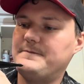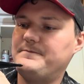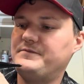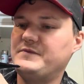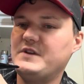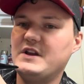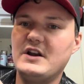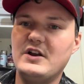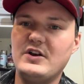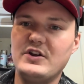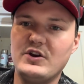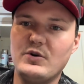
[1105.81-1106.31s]

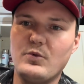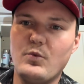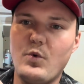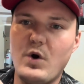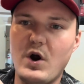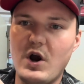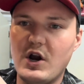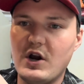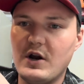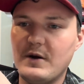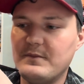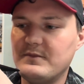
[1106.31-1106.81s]
your
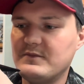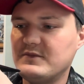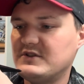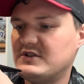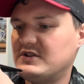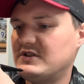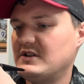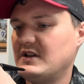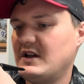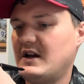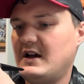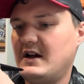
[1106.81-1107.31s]
worms,
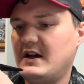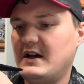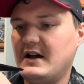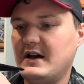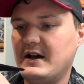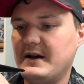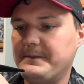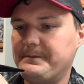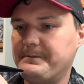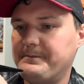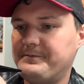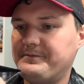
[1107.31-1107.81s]

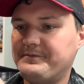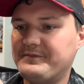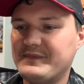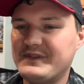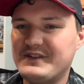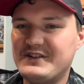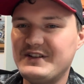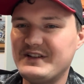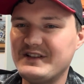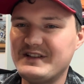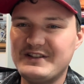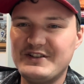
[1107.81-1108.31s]

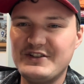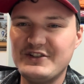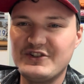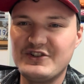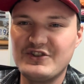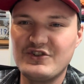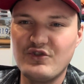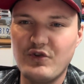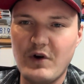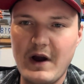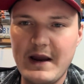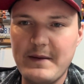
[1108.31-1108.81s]
just
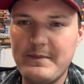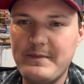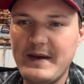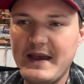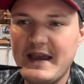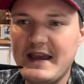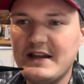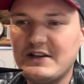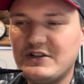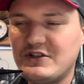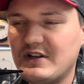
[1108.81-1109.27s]
crankbaits.